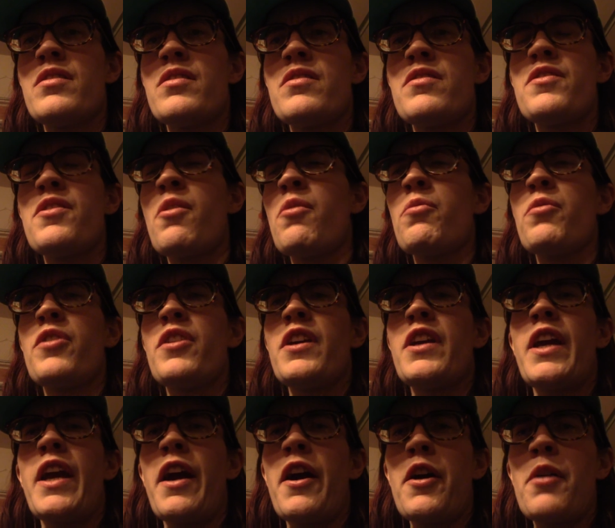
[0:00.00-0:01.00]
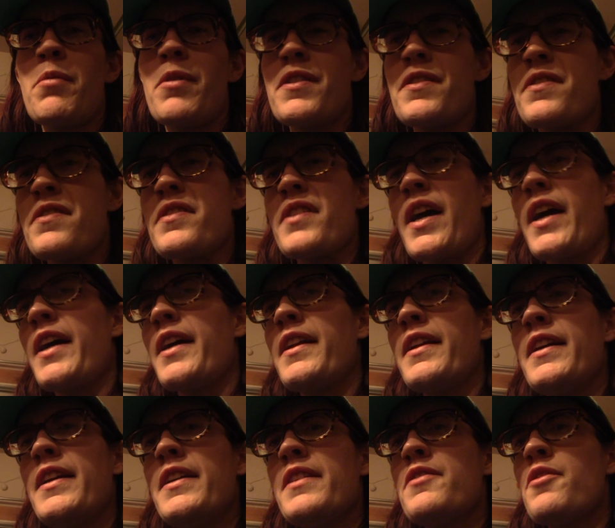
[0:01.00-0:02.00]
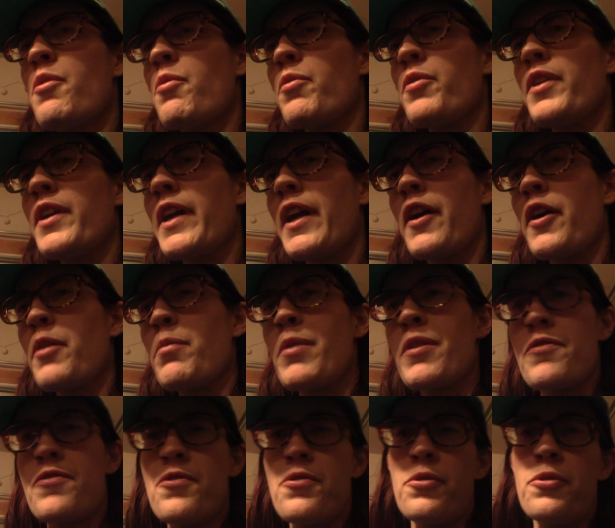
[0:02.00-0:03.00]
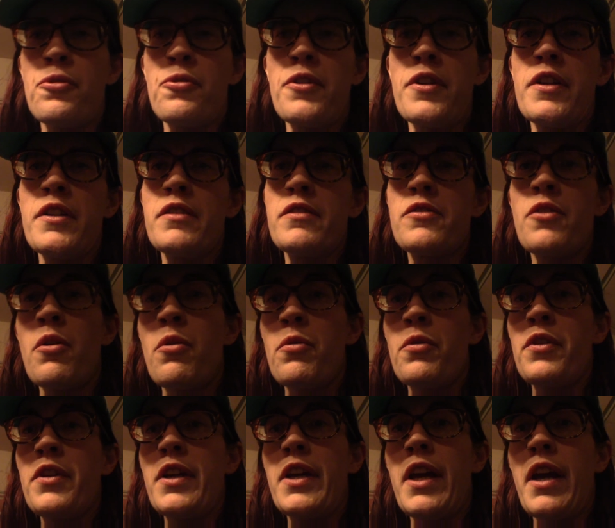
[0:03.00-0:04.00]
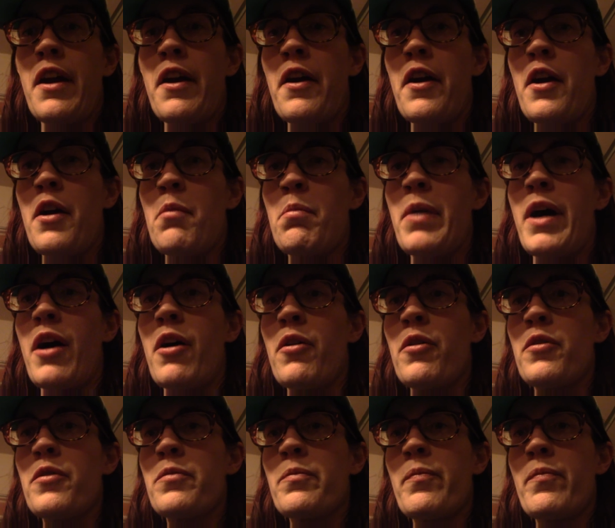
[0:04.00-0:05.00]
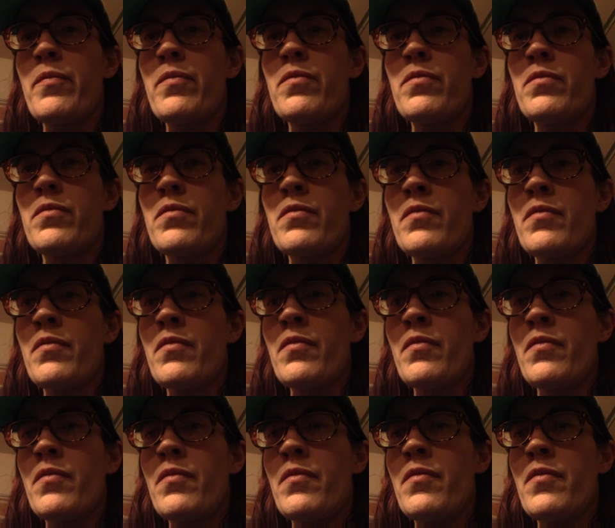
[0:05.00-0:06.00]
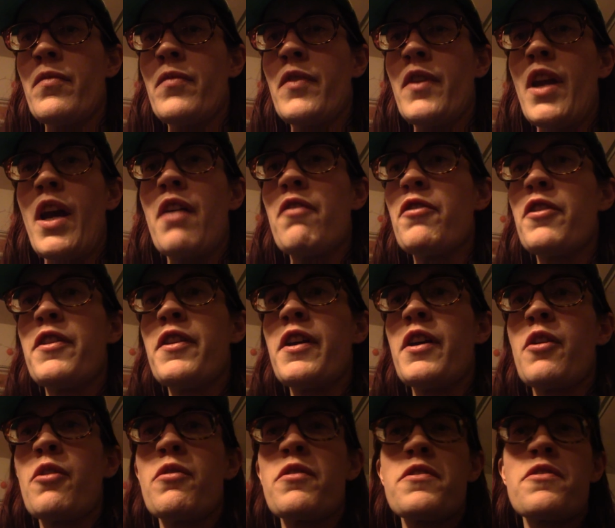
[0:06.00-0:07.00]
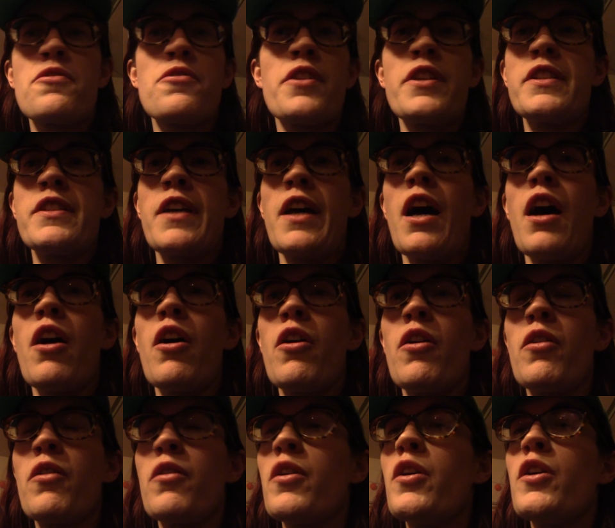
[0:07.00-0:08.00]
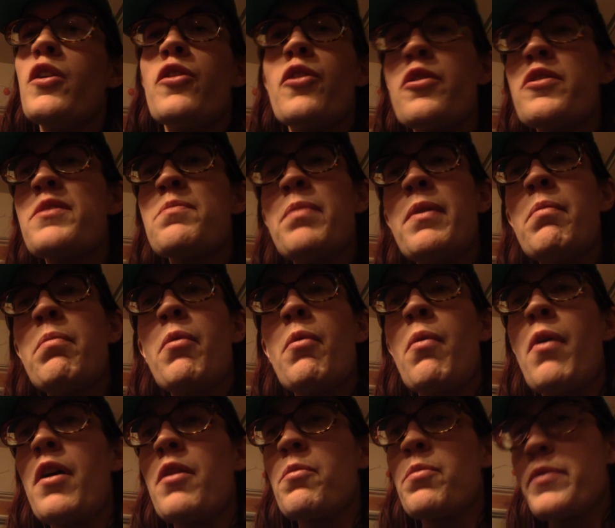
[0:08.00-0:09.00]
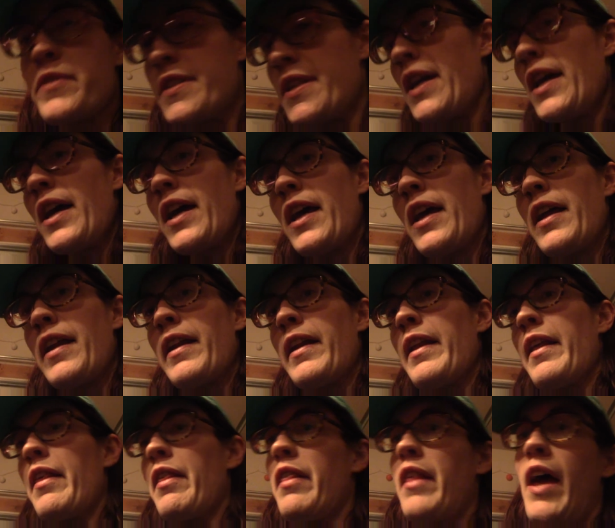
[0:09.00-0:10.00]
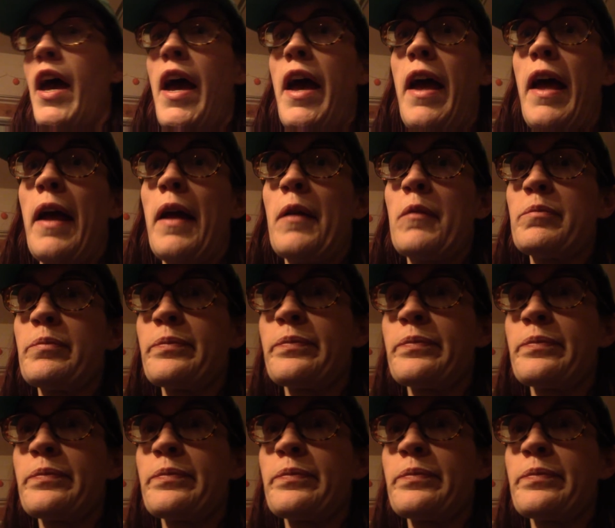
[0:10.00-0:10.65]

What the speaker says: don't really care about society, don't really care about children, don't really care about everything going straight to hell, those people want to pretend that